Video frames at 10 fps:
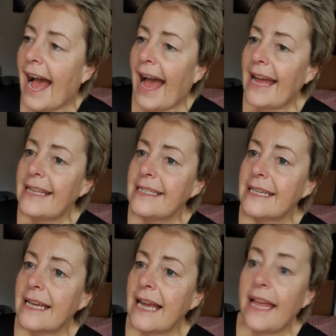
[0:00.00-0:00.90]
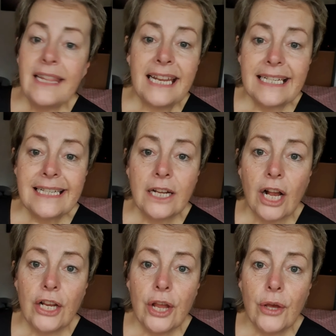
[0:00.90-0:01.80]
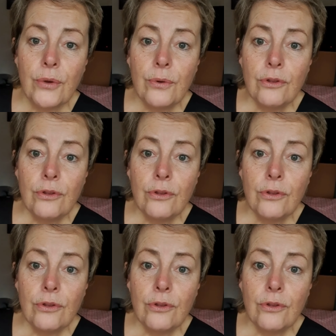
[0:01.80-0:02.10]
And the next thing I know,